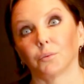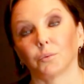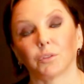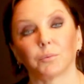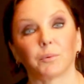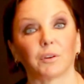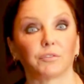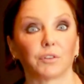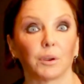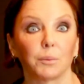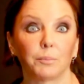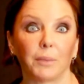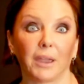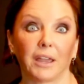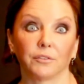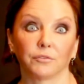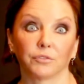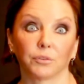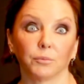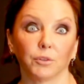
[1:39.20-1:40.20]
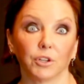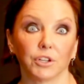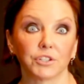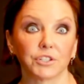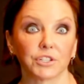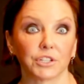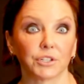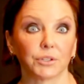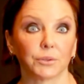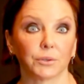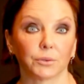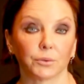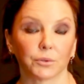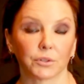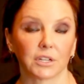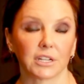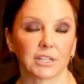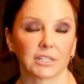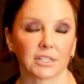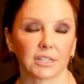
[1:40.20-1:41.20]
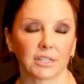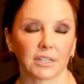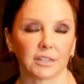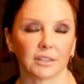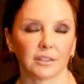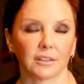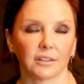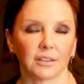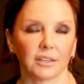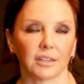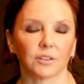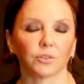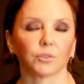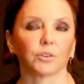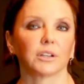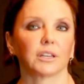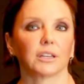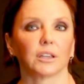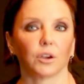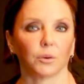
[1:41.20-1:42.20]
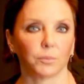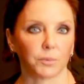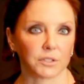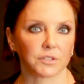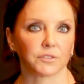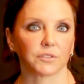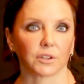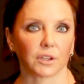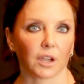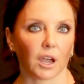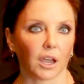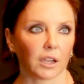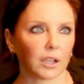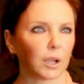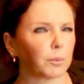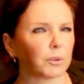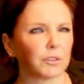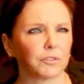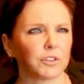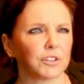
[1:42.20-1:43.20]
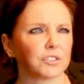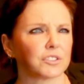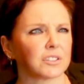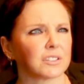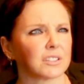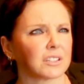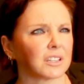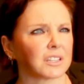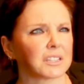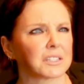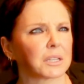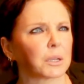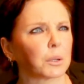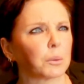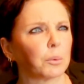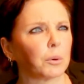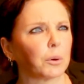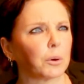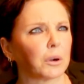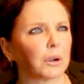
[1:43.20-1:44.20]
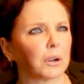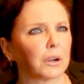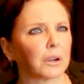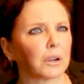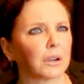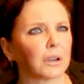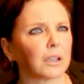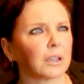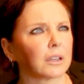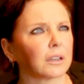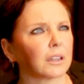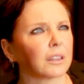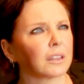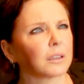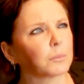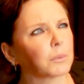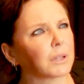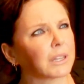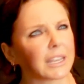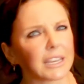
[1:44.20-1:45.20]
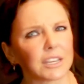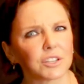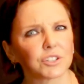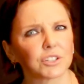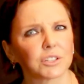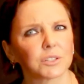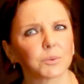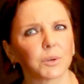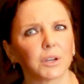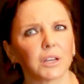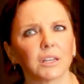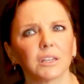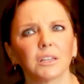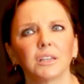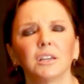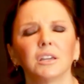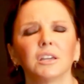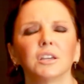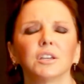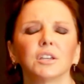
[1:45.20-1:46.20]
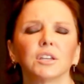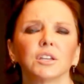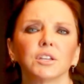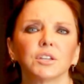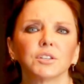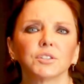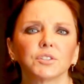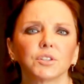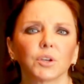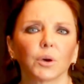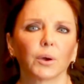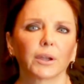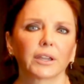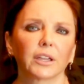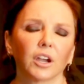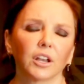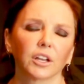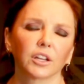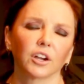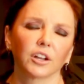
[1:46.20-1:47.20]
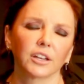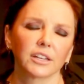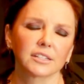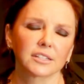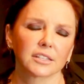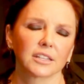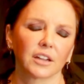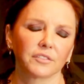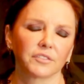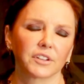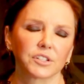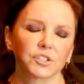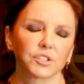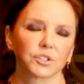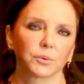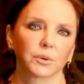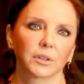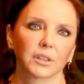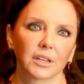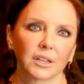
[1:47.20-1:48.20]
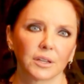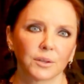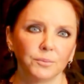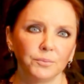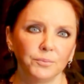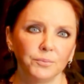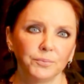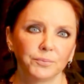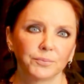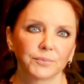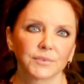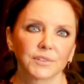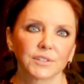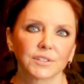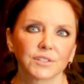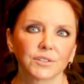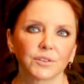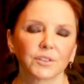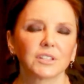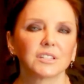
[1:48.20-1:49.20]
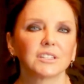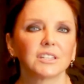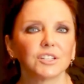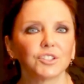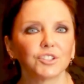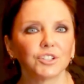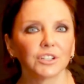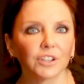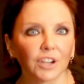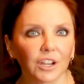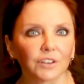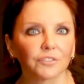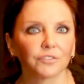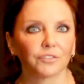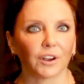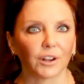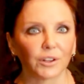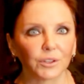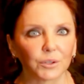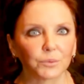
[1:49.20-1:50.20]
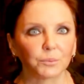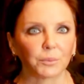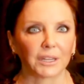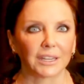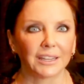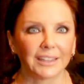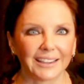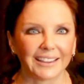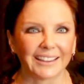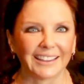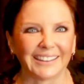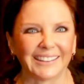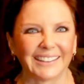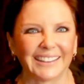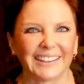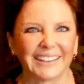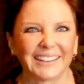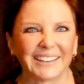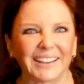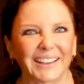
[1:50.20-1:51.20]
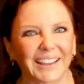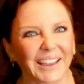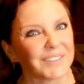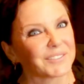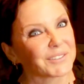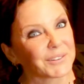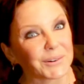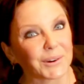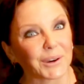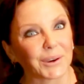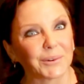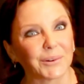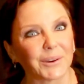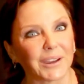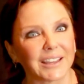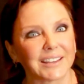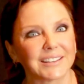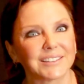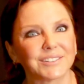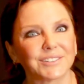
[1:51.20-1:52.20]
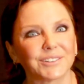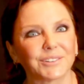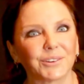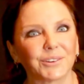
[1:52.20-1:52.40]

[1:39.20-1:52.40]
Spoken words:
with my friend Ben from London, he'd already opened a couple of fusions in like Singapore and I think Malaysia as well. So I kind of got into that venture with him. So the teaching kind of followed me everywhere I went,